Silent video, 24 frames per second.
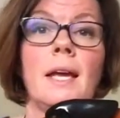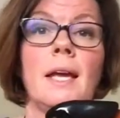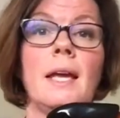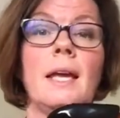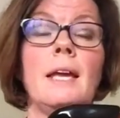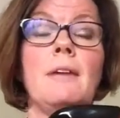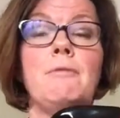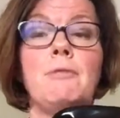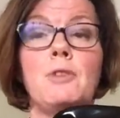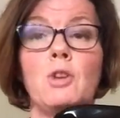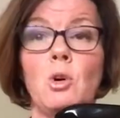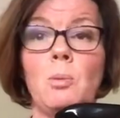
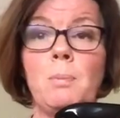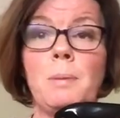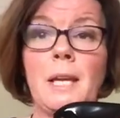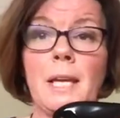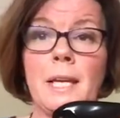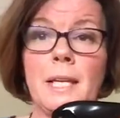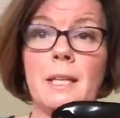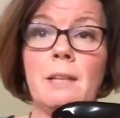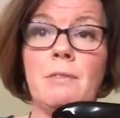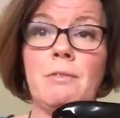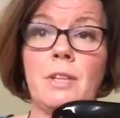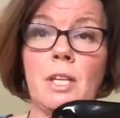If you're
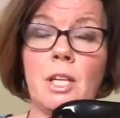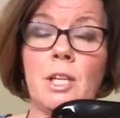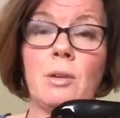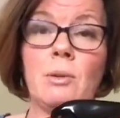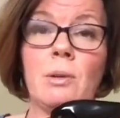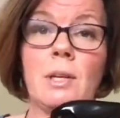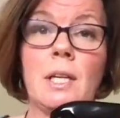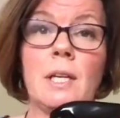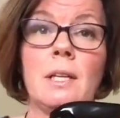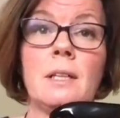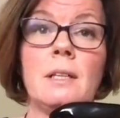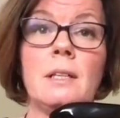playing the
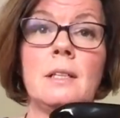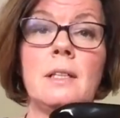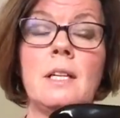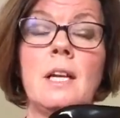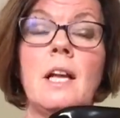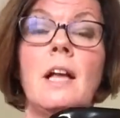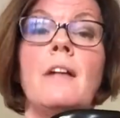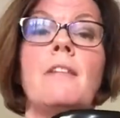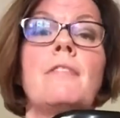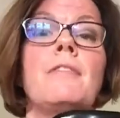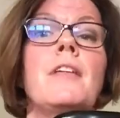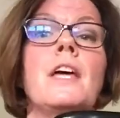viola,
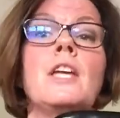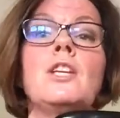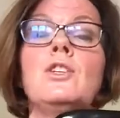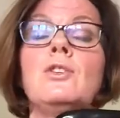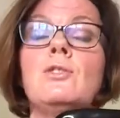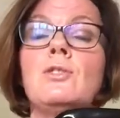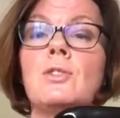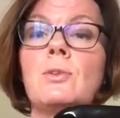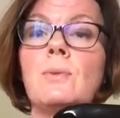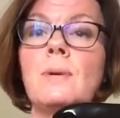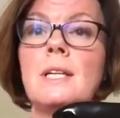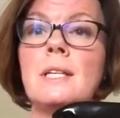then you
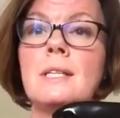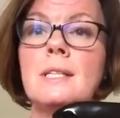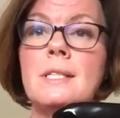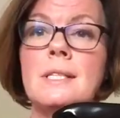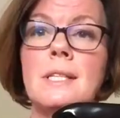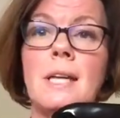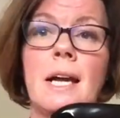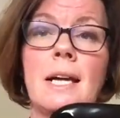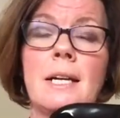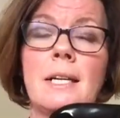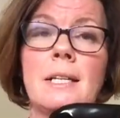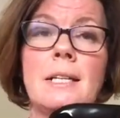do
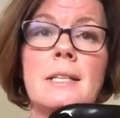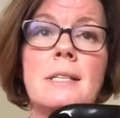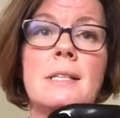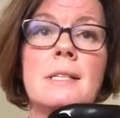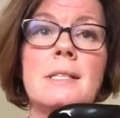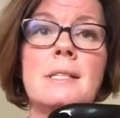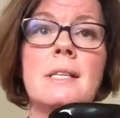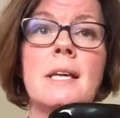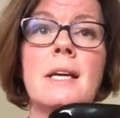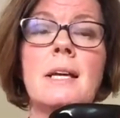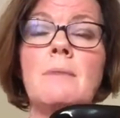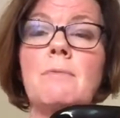exactly the
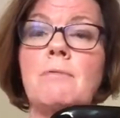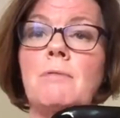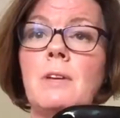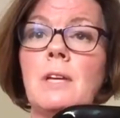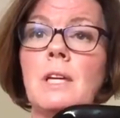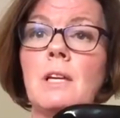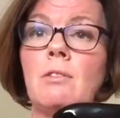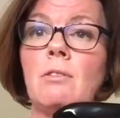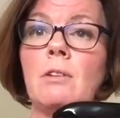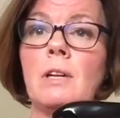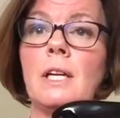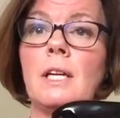same
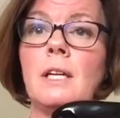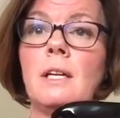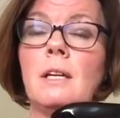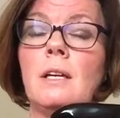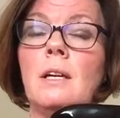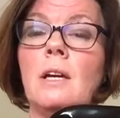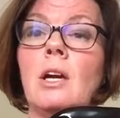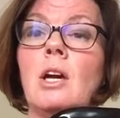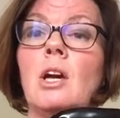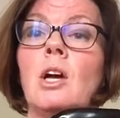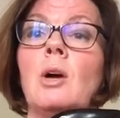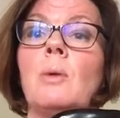fingering,
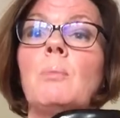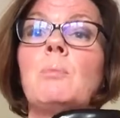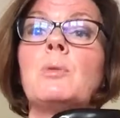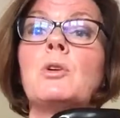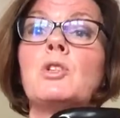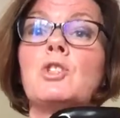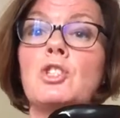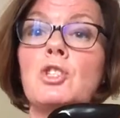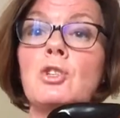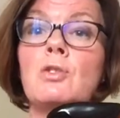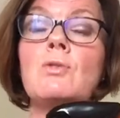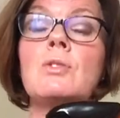
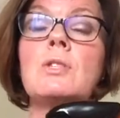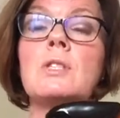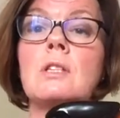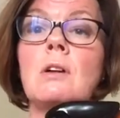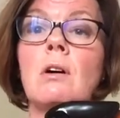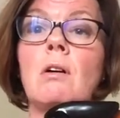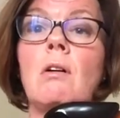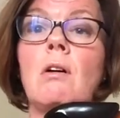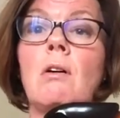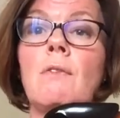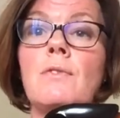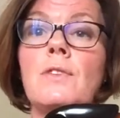but you
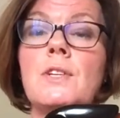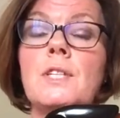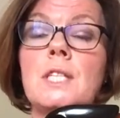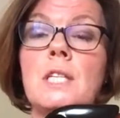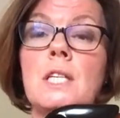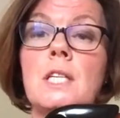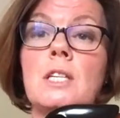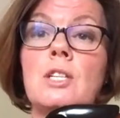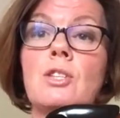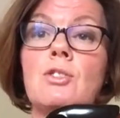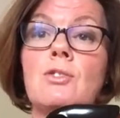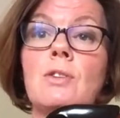start on the
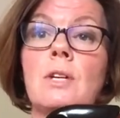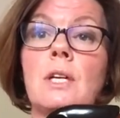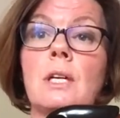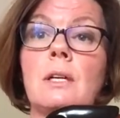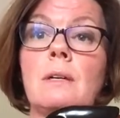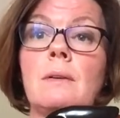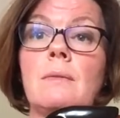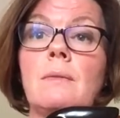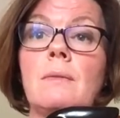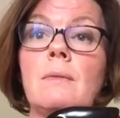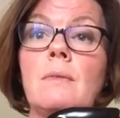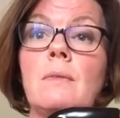D
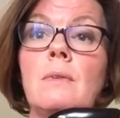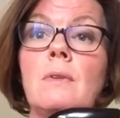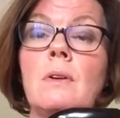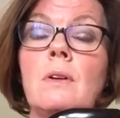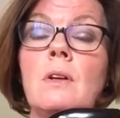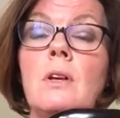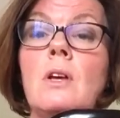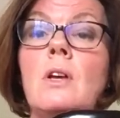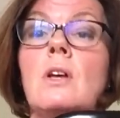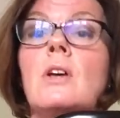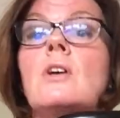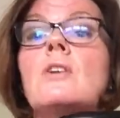string.
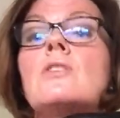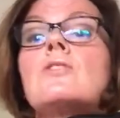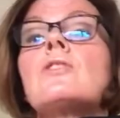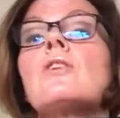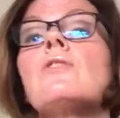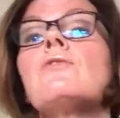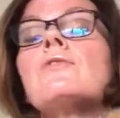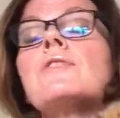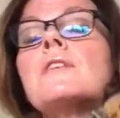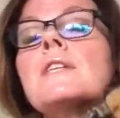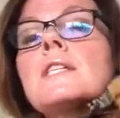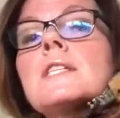So
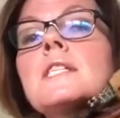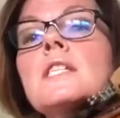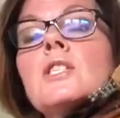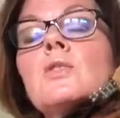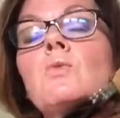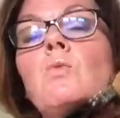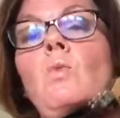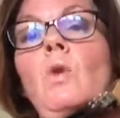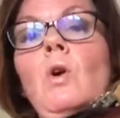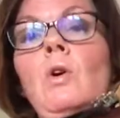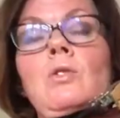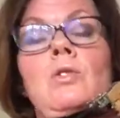this is
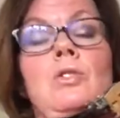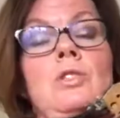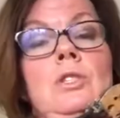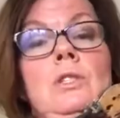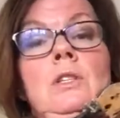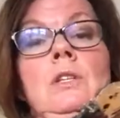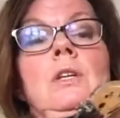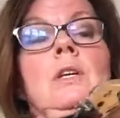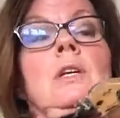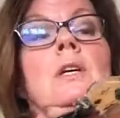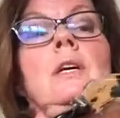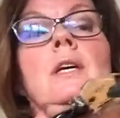what
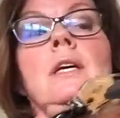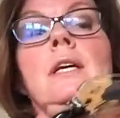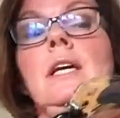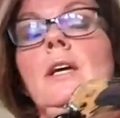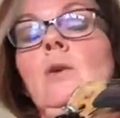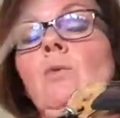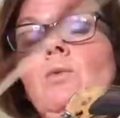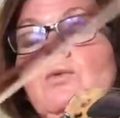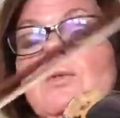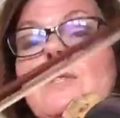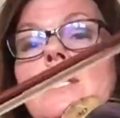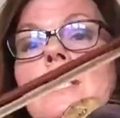
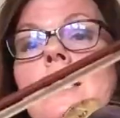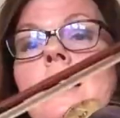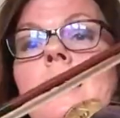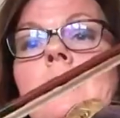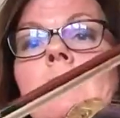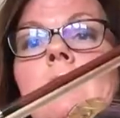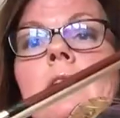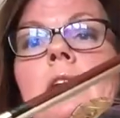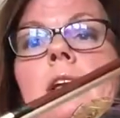it will sound